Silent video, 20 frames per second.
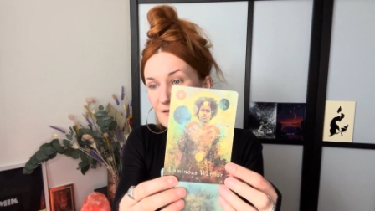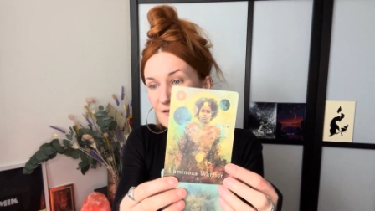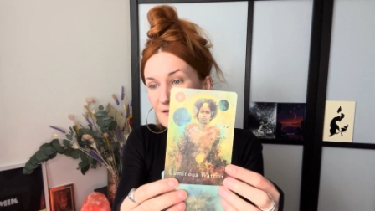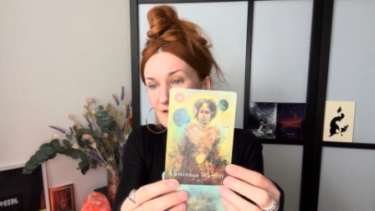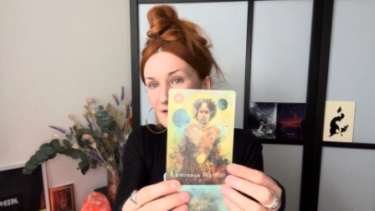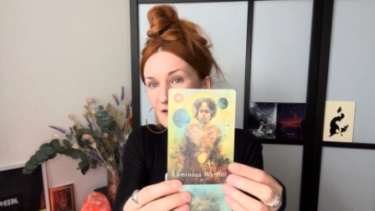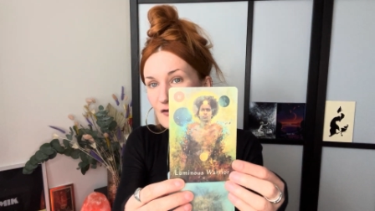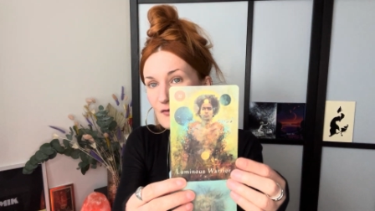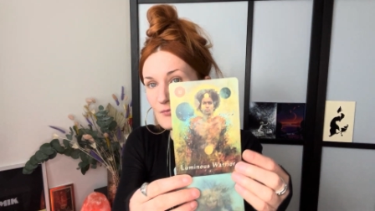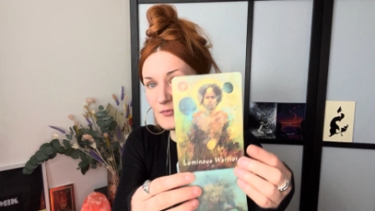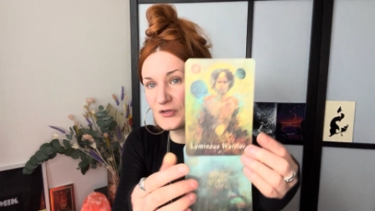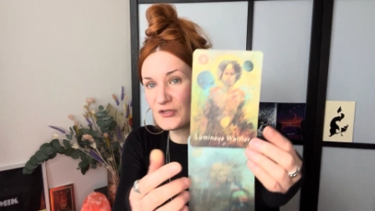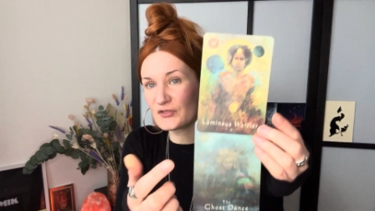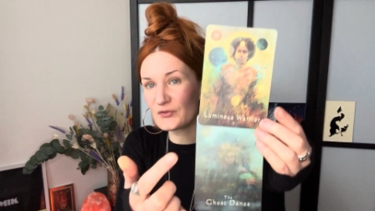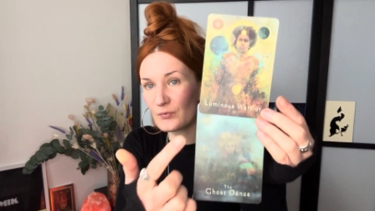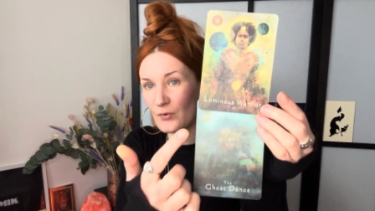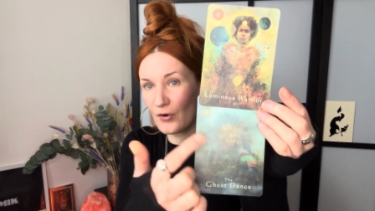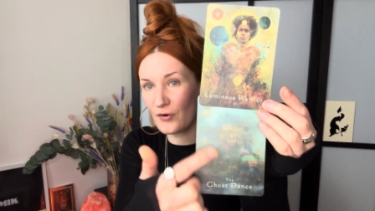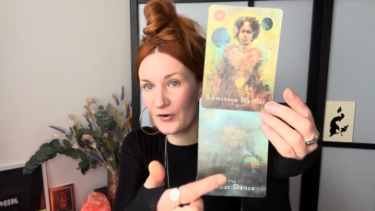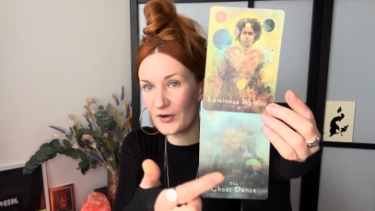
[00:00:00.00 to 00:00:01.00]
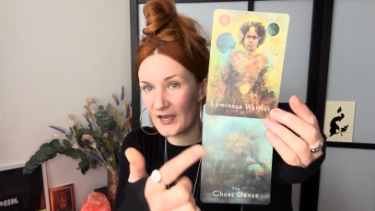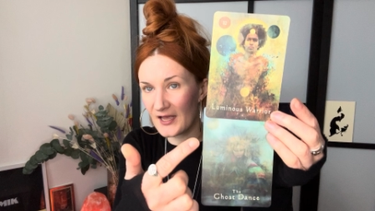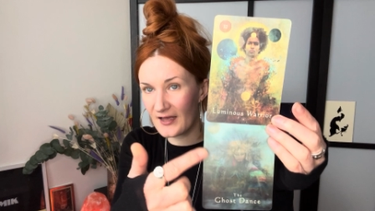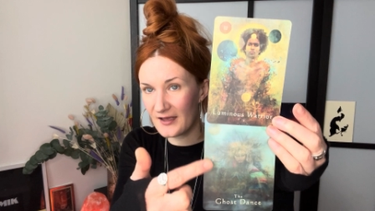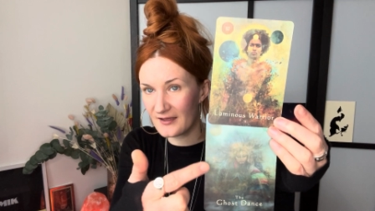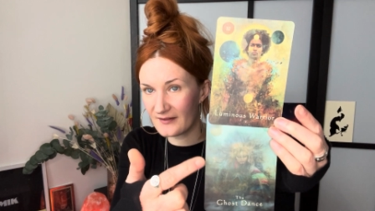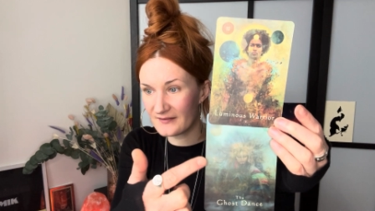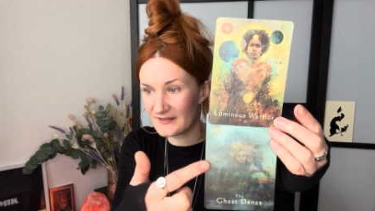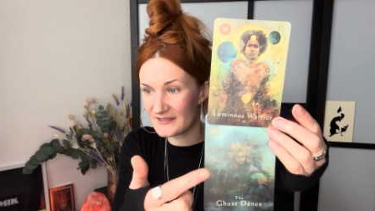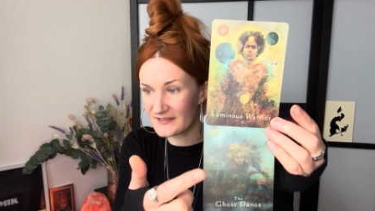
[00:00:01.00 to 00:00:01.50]
luminous warrior
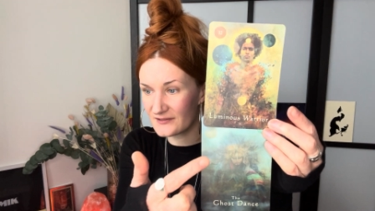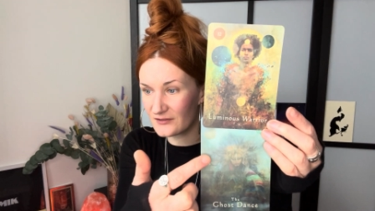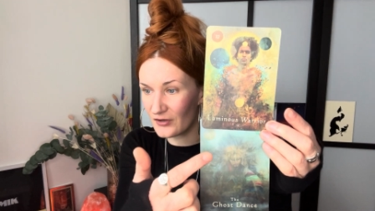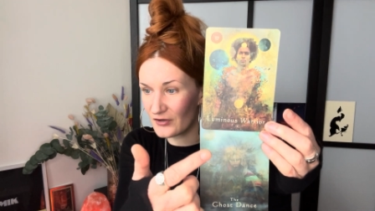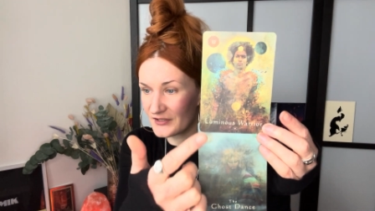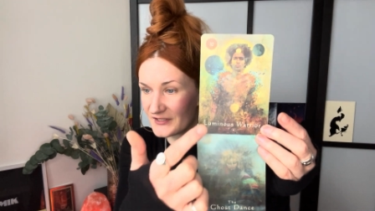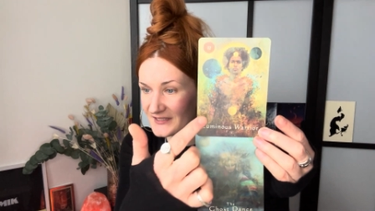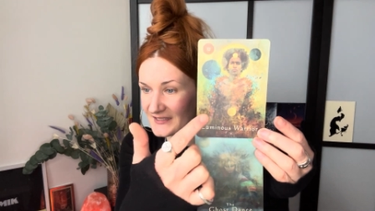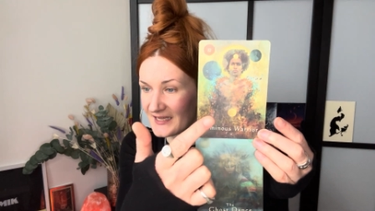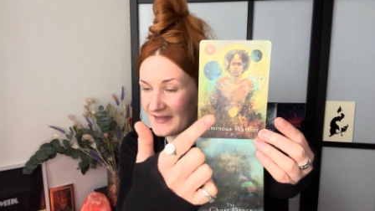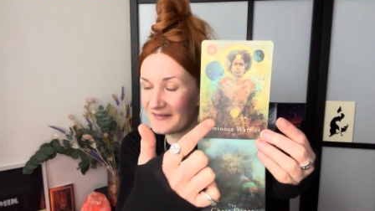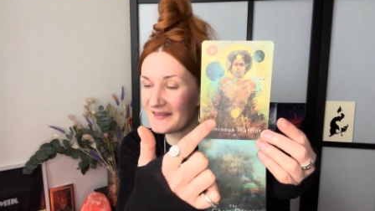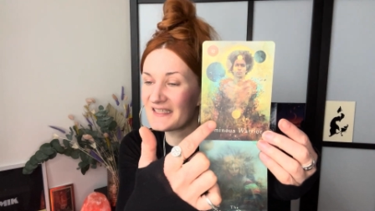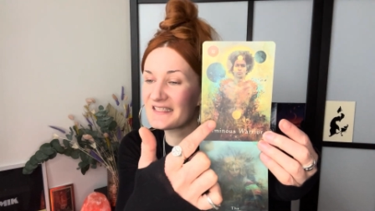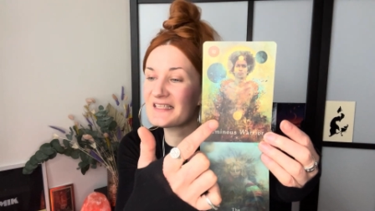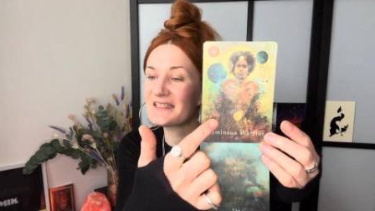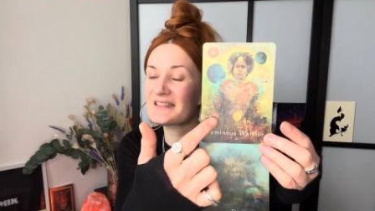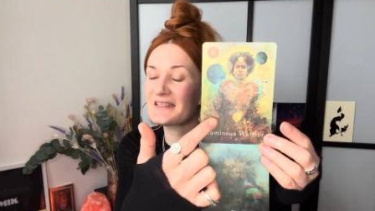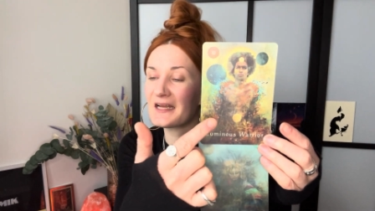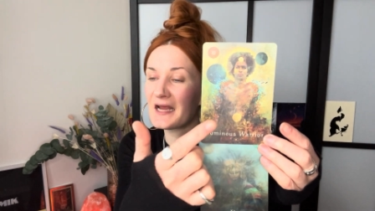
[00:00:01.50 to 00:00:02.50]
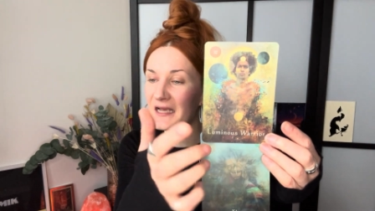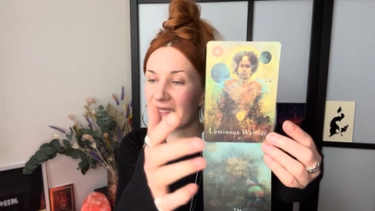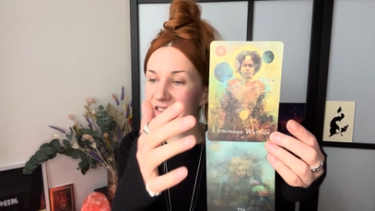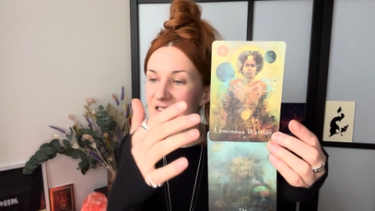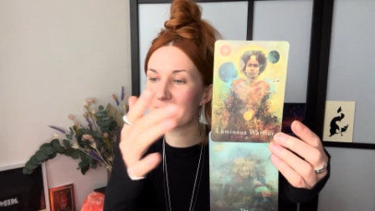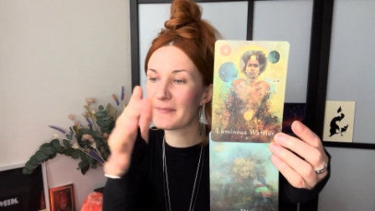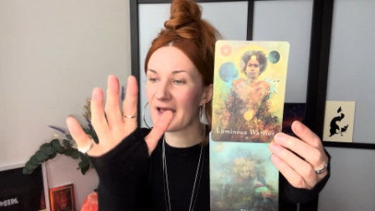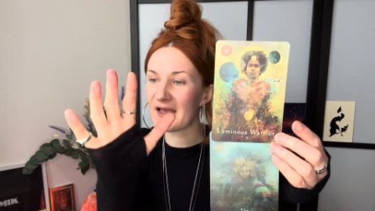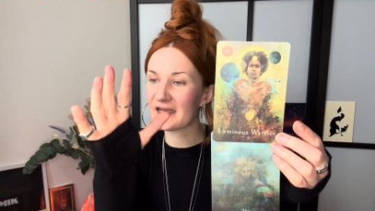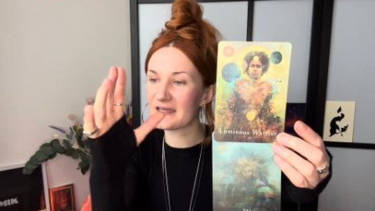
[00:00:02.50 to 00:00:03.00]
and this ghost dance, this is an
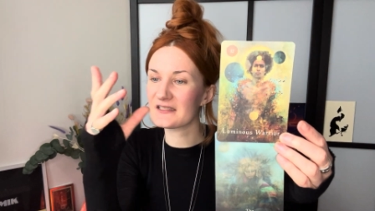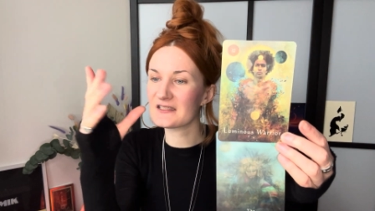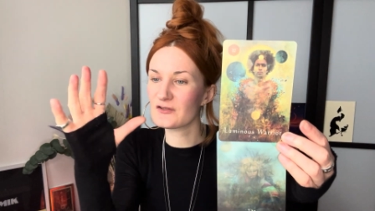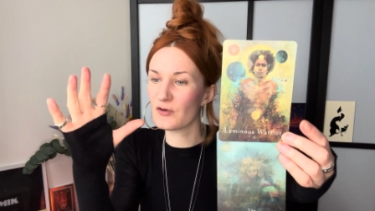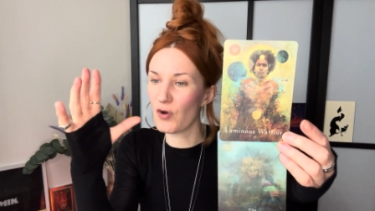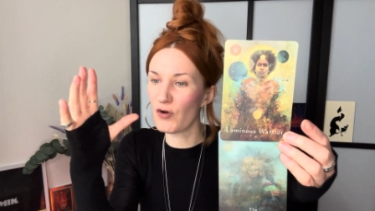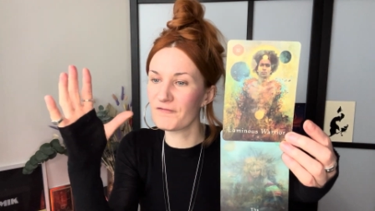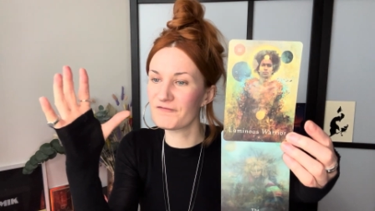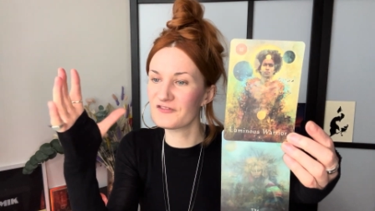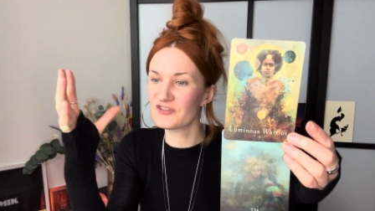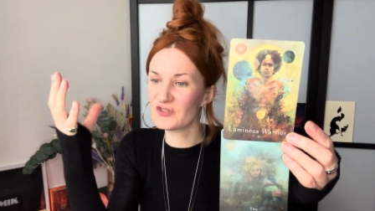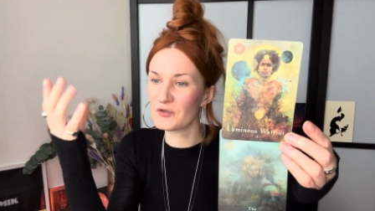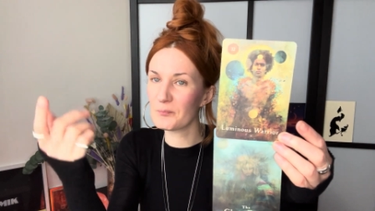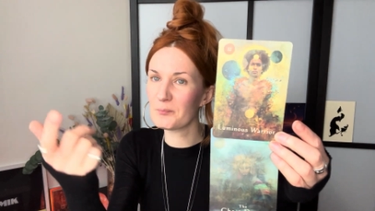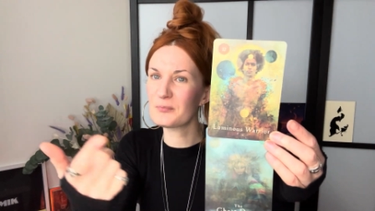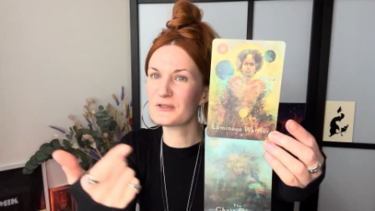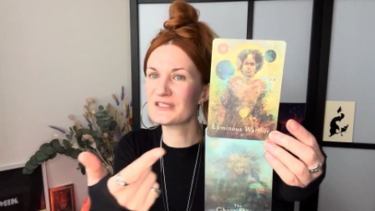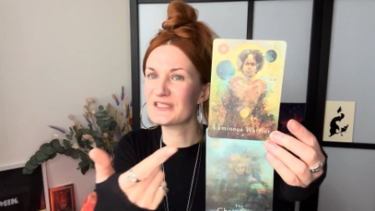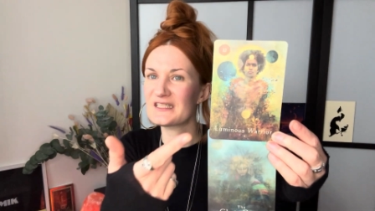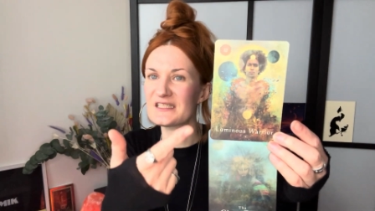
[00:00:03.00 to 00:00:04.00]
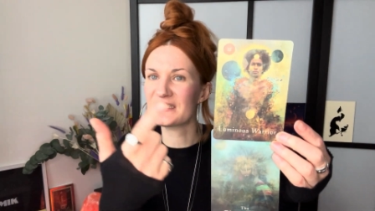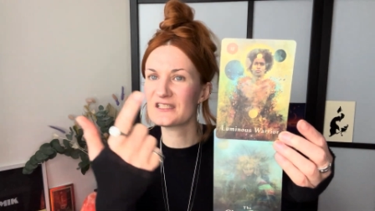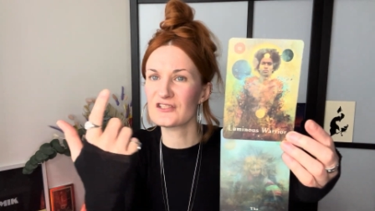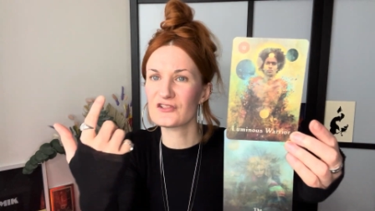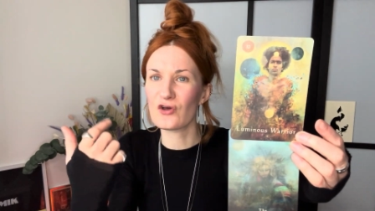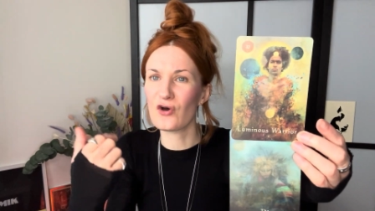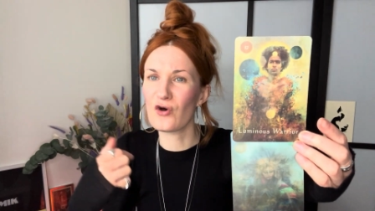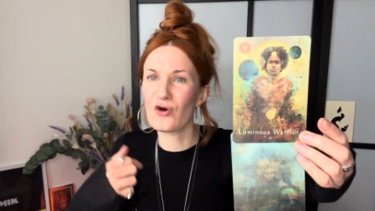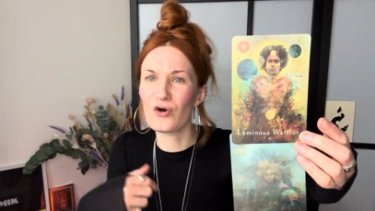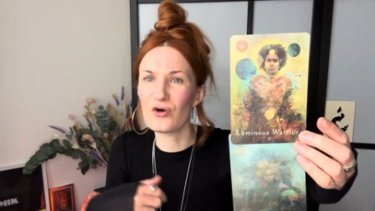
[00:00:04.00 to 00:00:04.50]
aspect of somebody's
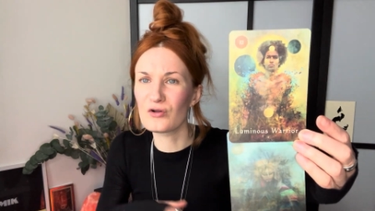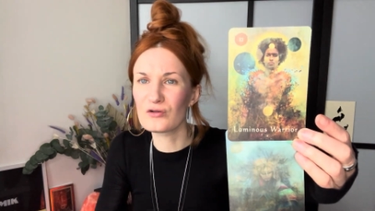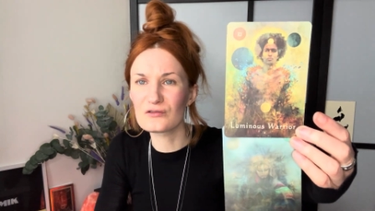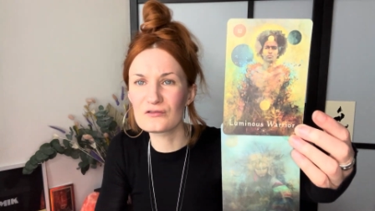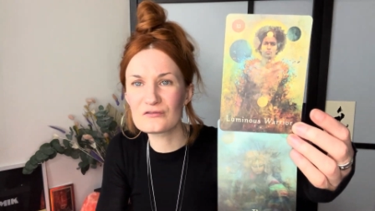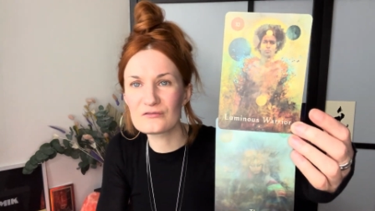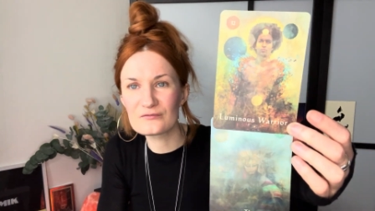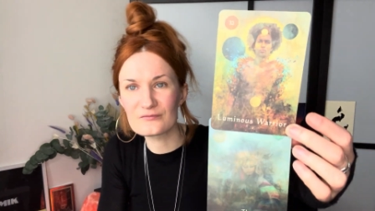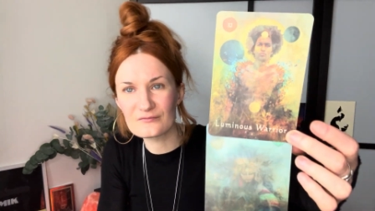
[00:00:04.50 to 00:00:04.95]
soul.